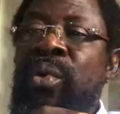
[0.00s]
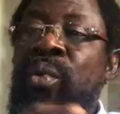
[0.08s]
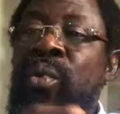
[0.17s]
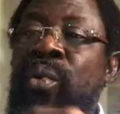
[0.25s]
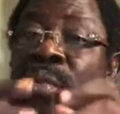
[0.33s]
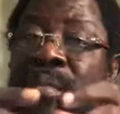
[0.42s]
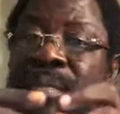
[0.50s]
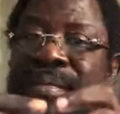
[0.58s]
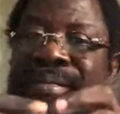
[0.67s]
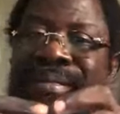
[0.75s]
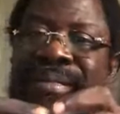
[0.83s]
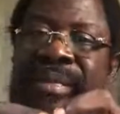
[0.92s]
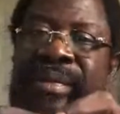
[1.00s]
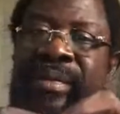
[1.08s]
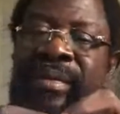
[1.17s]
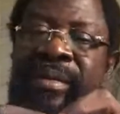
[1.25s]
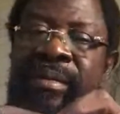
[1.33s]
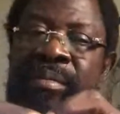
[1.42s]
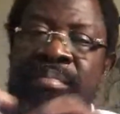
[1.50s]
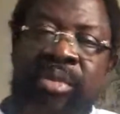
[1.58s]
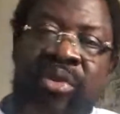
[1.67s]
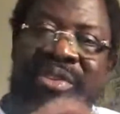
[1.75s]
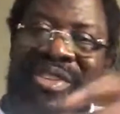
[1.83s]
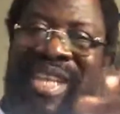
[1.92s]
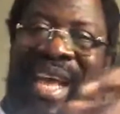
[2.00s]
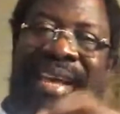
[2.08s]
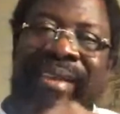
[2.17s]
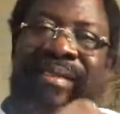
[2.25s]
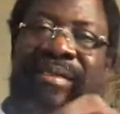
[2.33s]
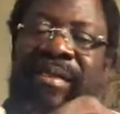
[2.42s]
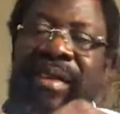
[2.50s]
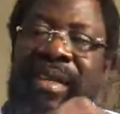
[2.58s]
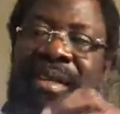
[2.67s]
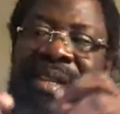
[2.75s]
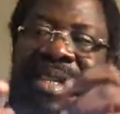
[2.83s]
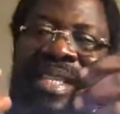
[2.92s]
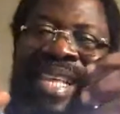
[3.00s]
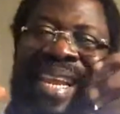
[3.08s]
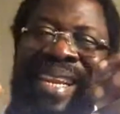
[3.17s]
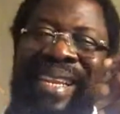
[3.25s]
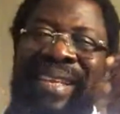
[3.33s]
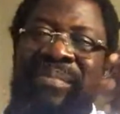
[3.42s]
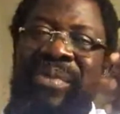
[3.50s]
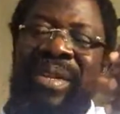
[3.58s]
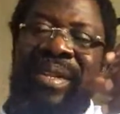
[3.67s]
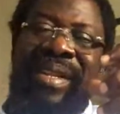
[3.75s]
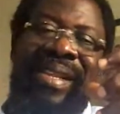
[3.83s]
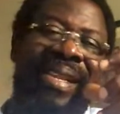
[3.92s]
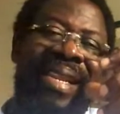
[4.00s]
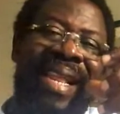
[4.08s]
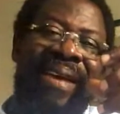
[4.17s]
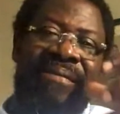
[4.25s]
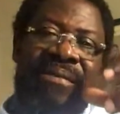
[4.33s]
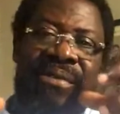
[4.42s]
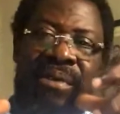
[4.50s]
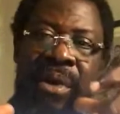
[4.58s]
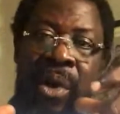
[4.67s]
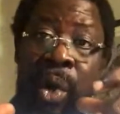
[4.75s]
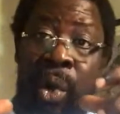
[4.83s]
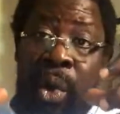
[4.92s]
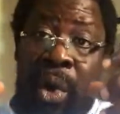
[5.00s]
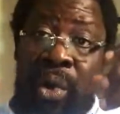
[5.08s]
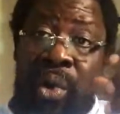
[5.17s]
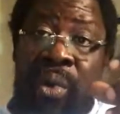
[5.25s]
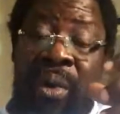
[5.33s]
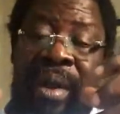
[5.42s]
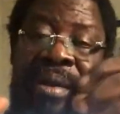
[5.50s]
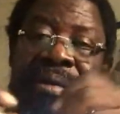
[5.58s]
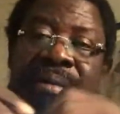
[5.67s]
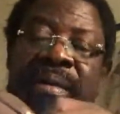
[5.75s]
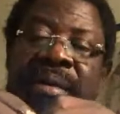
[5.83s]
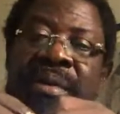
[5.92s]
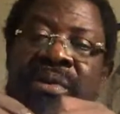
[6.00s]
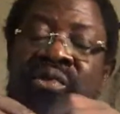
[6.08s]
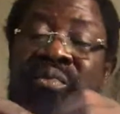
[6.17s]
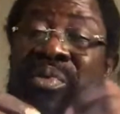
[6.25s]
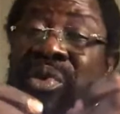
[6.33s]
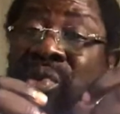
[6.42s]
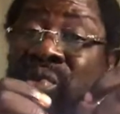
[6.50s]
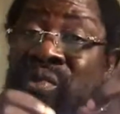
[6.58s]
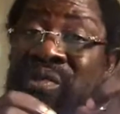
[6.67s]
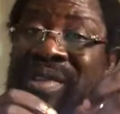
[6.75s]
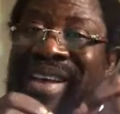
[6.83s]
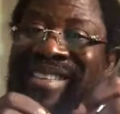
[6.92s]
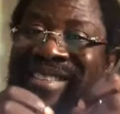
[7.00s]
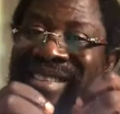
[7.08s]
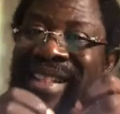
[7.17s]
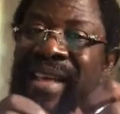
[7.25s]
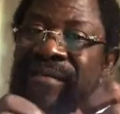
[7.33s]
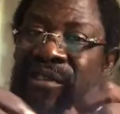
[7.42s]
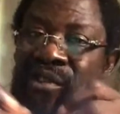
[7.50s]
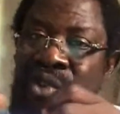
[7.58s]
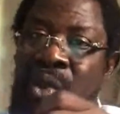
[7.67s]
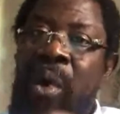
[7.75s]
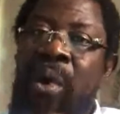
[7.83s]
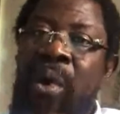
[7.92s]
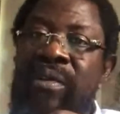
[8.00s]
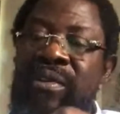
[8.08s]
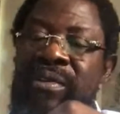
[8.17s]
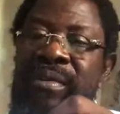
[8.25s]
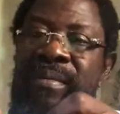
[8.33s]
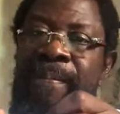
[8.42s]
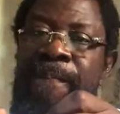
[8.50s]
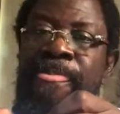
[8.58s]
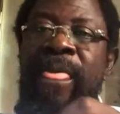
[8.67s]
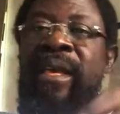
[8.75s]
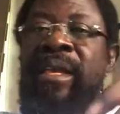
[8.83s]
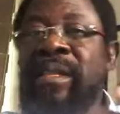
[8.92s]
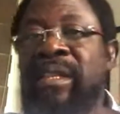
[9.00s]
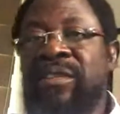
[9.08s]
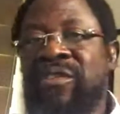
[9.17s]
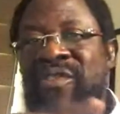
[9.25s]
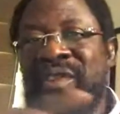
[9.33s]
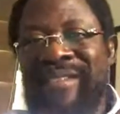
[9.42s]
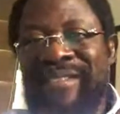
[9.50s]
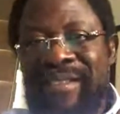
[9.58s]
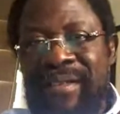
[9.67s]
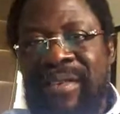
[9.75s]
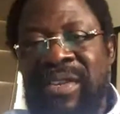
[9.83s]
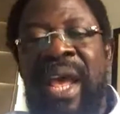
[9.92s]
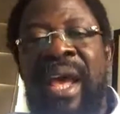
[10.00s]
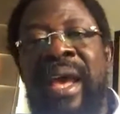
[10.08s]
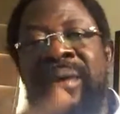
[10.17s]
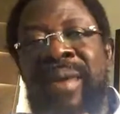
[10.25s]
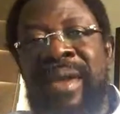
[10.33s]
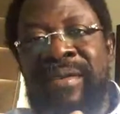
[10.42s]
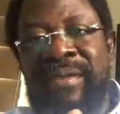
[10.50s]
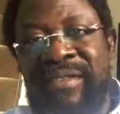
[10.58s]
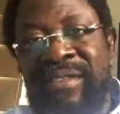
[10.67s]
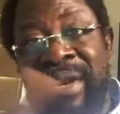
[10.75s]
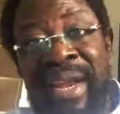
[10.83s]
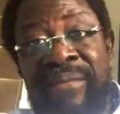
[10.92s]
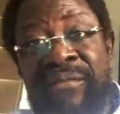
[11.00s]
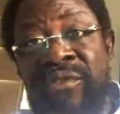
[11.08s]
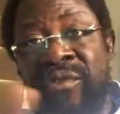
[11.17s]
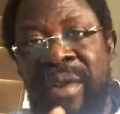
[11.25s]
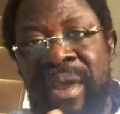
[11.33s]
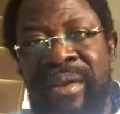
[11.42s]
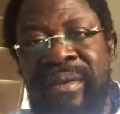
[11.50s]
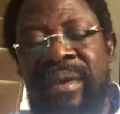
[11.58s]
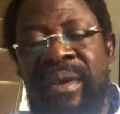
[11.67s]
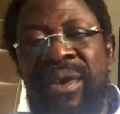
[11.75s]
whom both sides either deliberately left unconquered to be used as slave stocks in the trans Saharan slave trade,